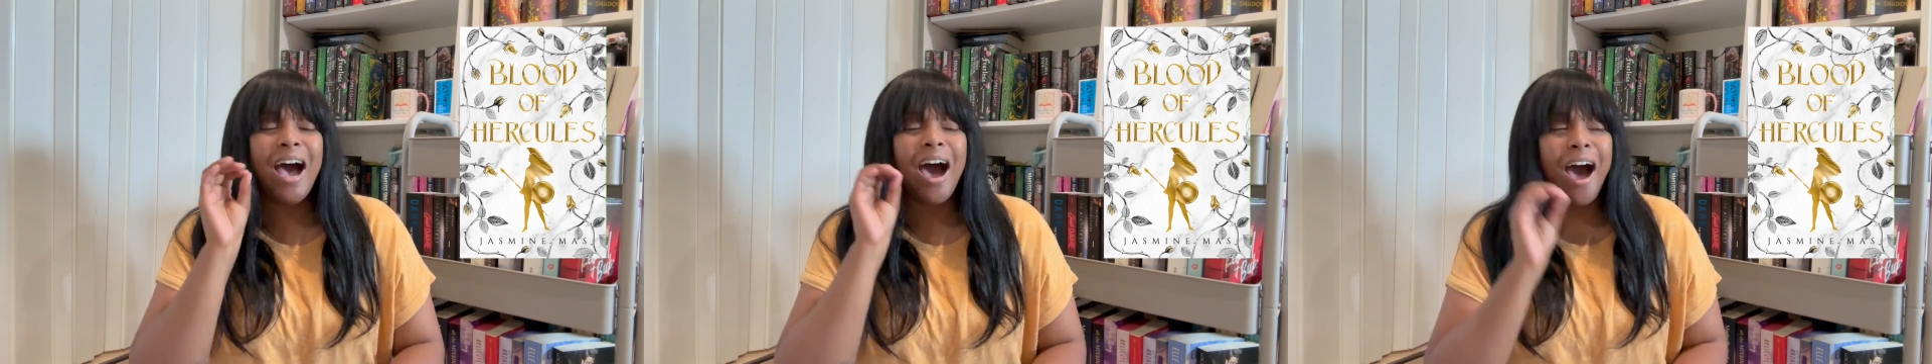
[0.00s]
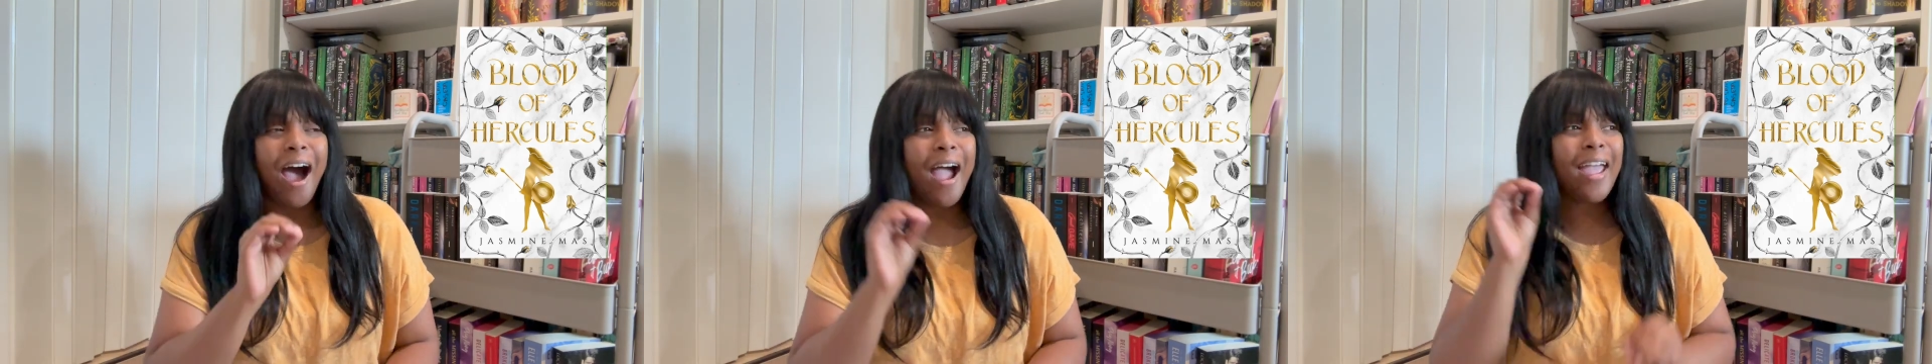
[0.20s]

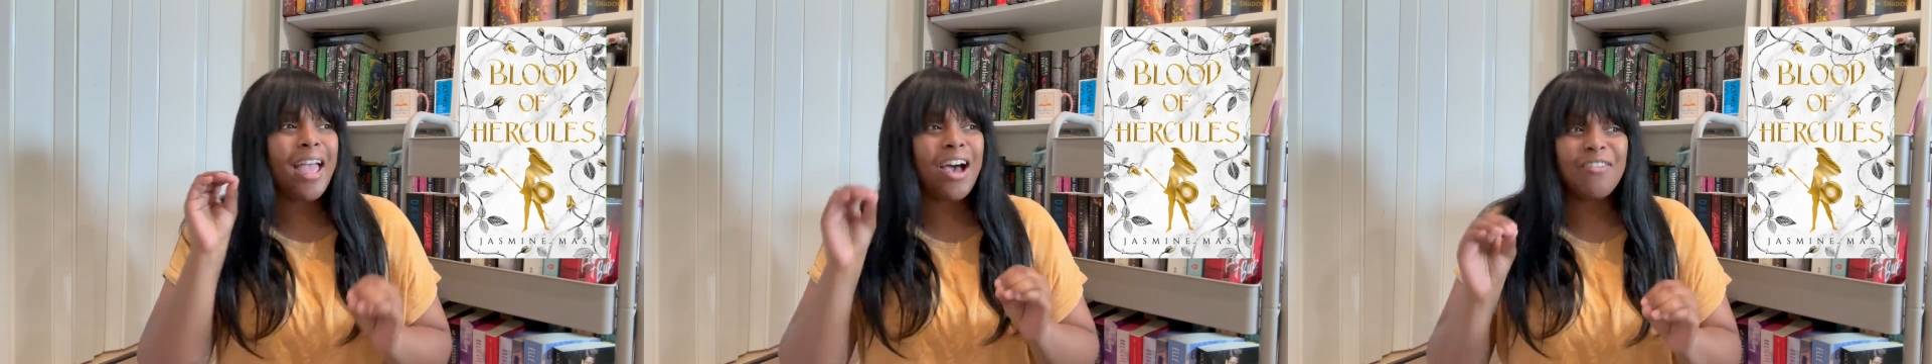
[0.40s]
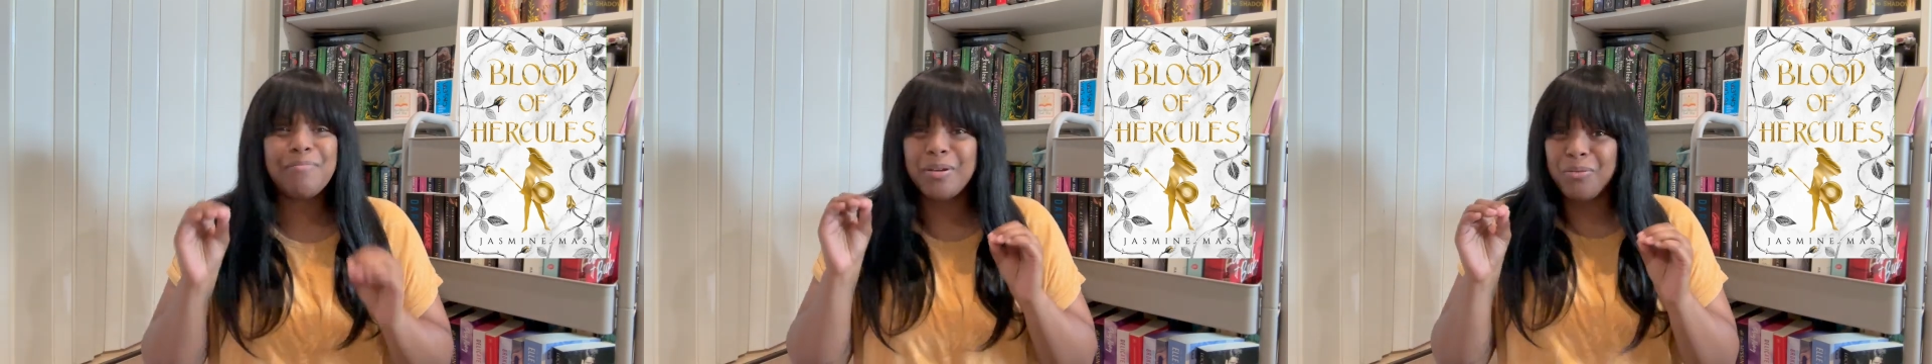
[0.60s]
I
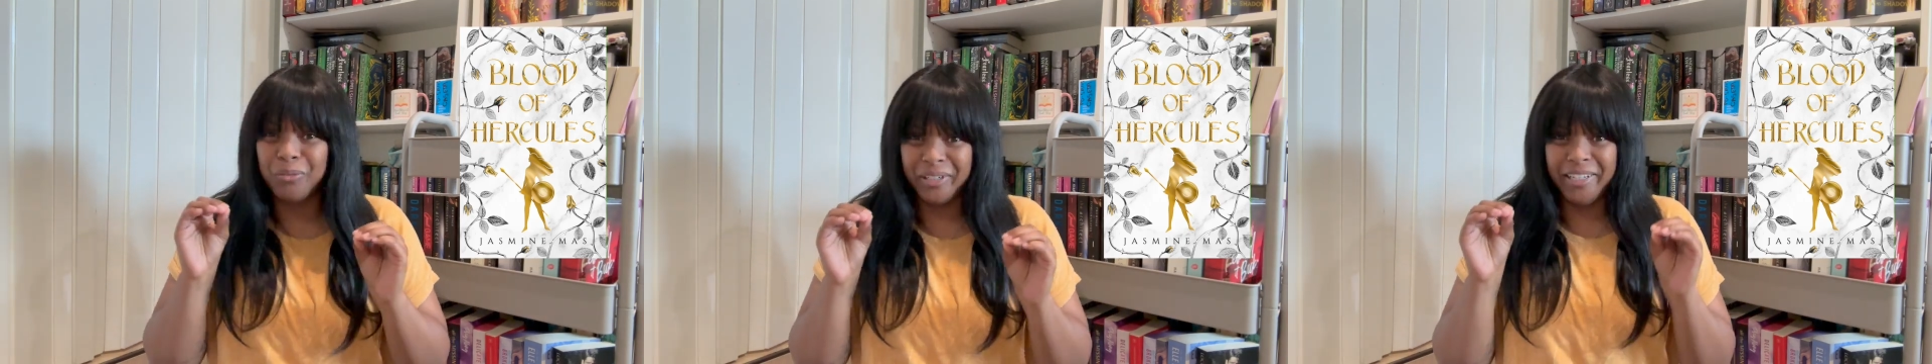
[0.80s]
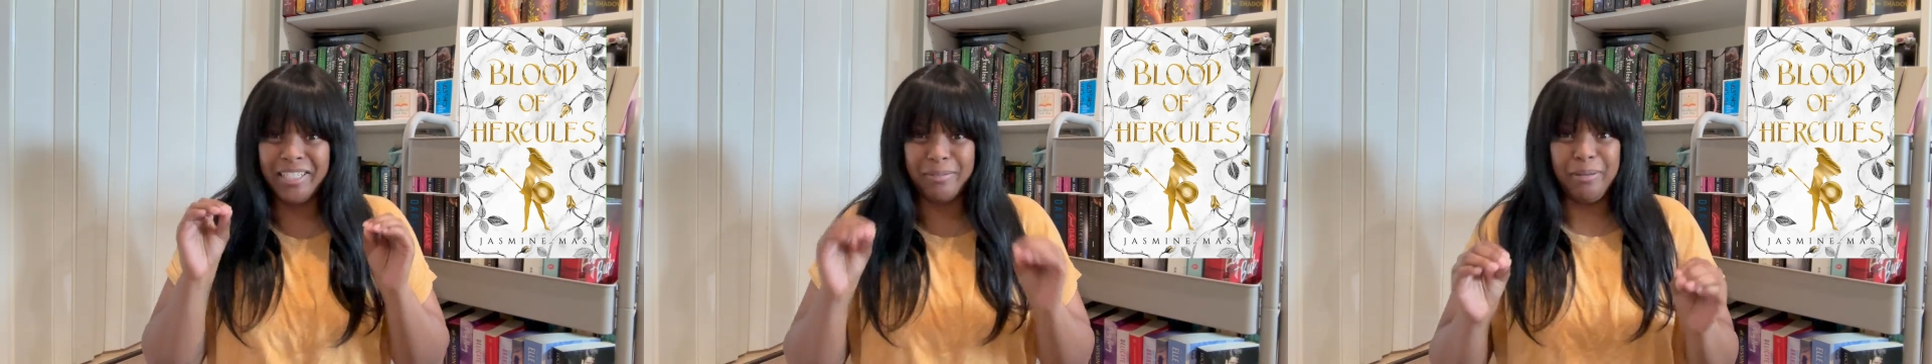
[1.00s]
have been
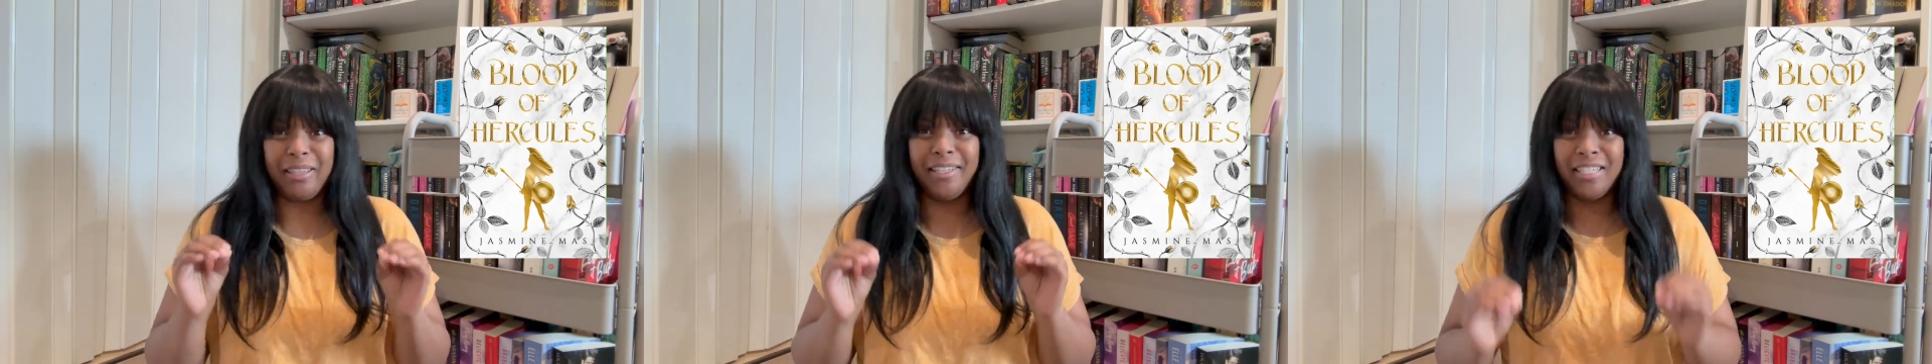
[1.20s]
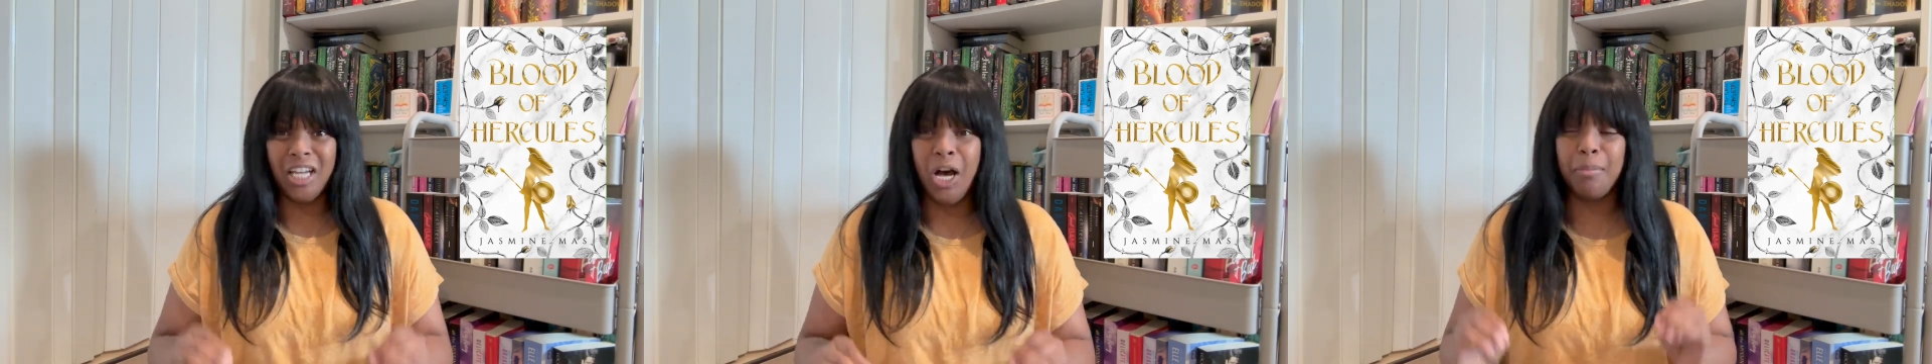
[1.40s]
wanting to pick
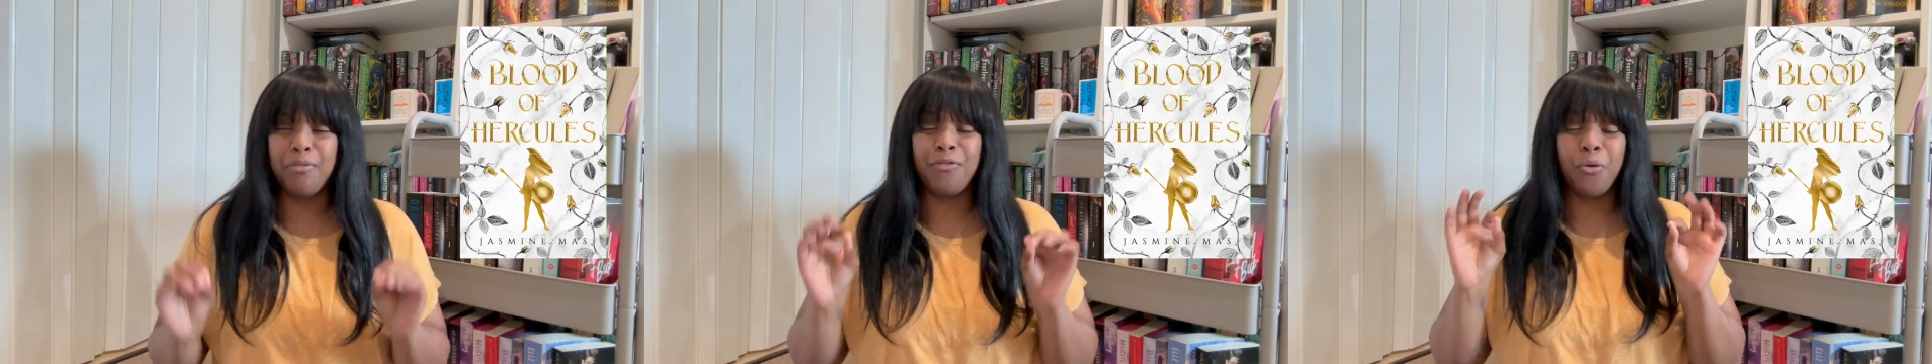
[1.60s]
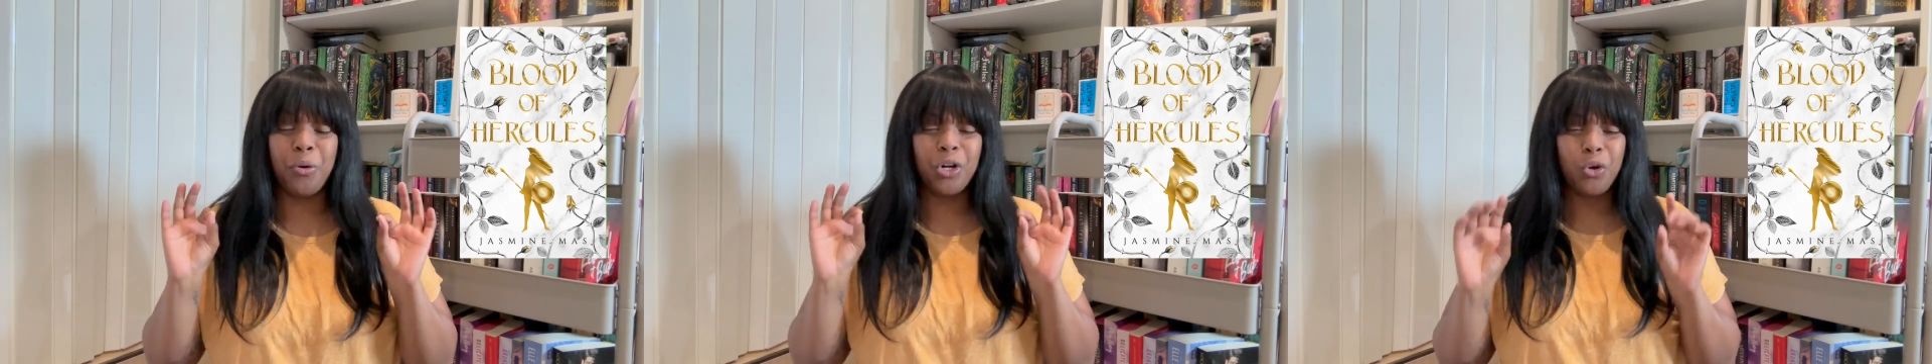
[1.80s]
this up
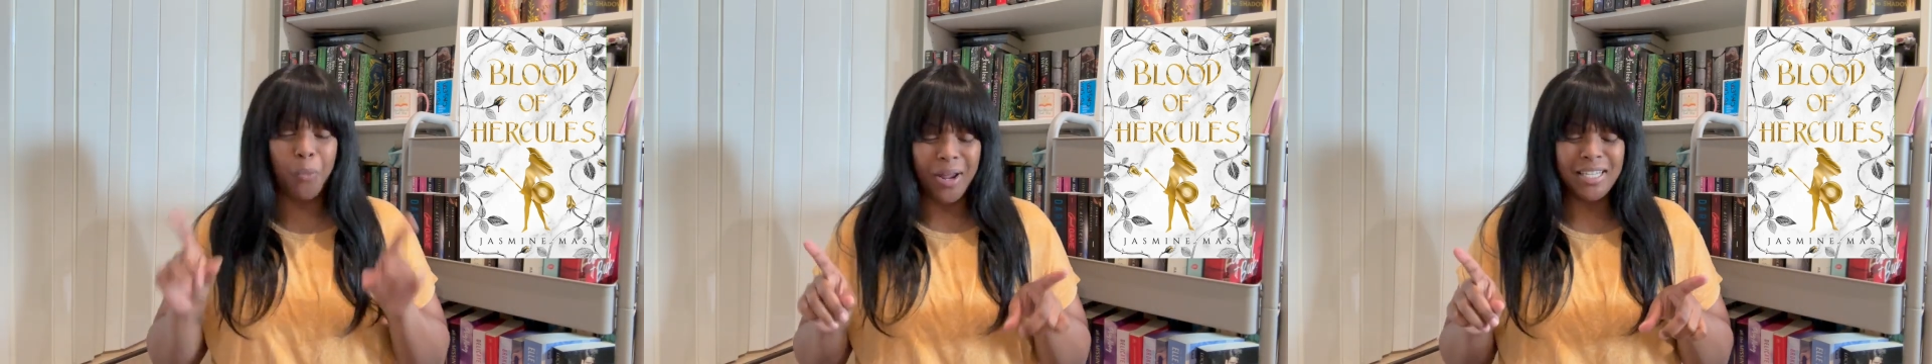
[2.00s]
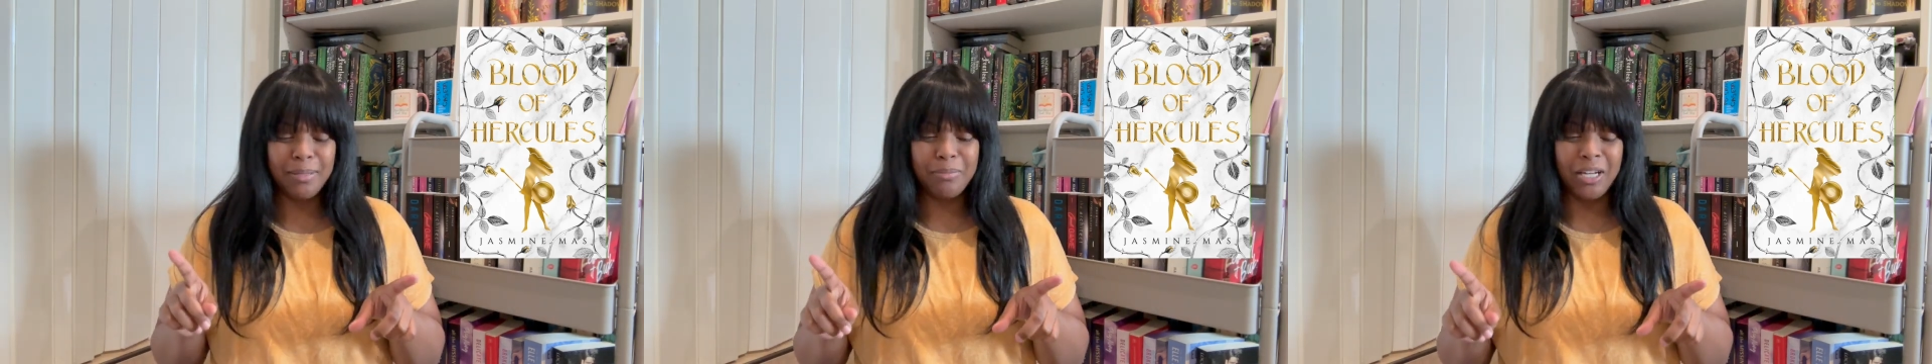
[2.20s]
for
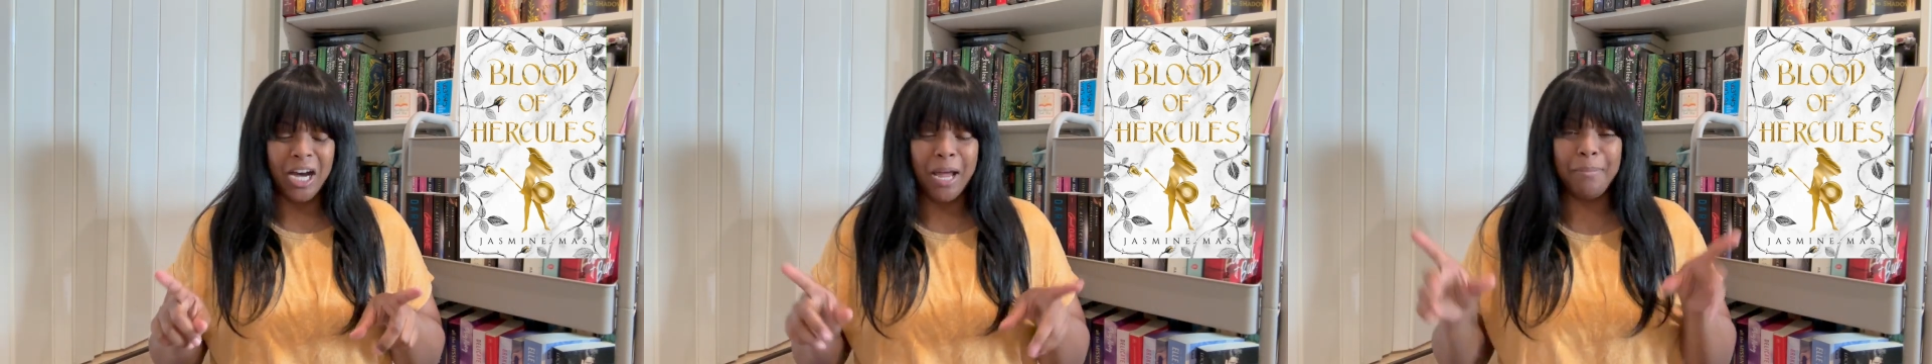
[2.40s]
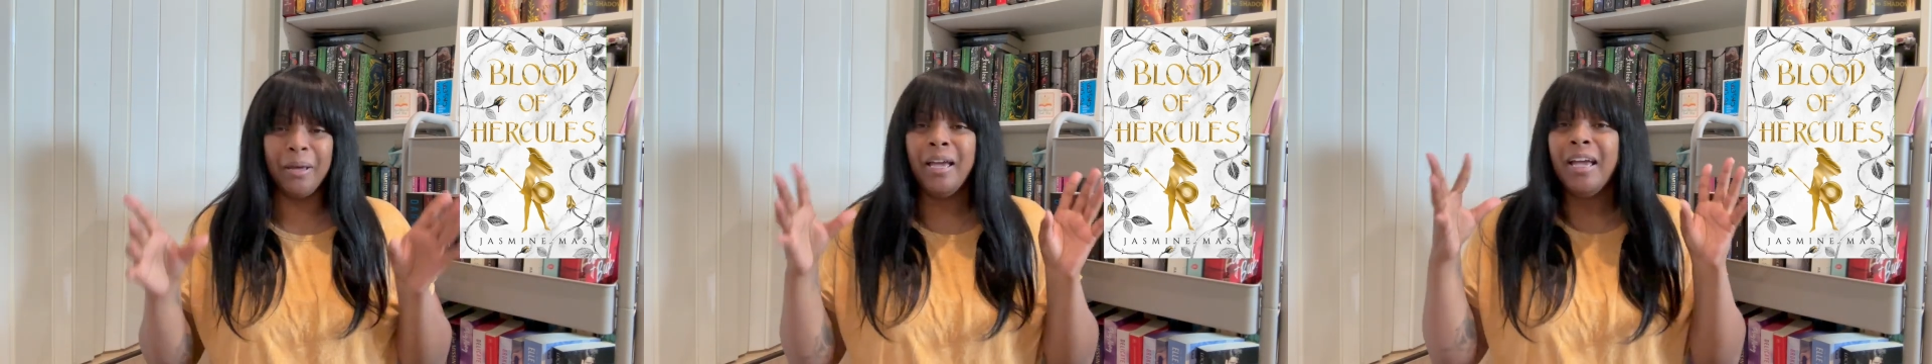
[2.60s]
quite some
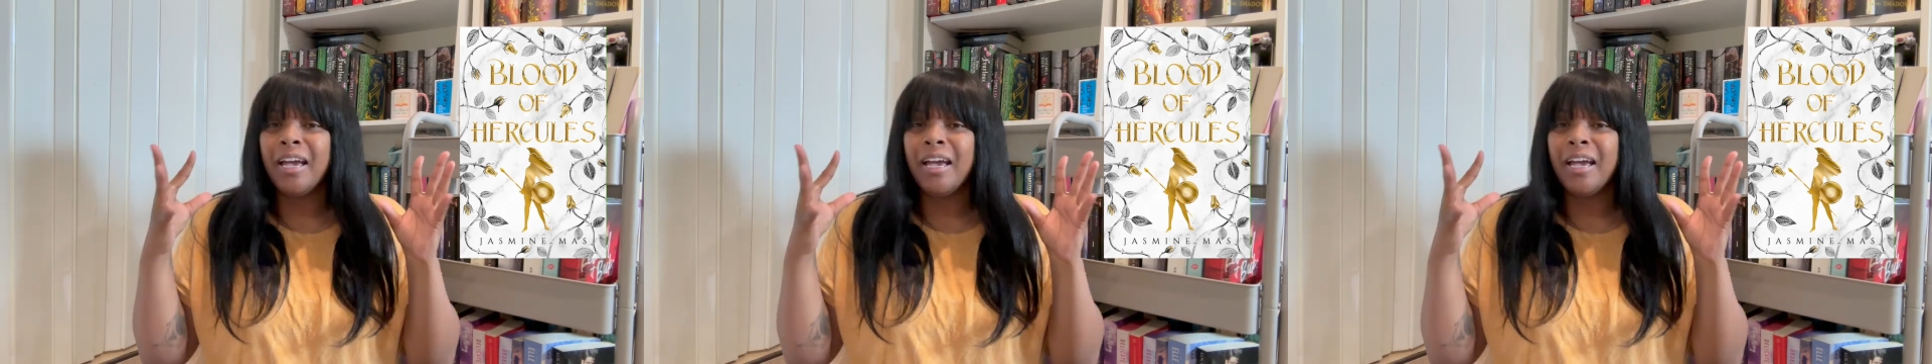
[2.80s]
time,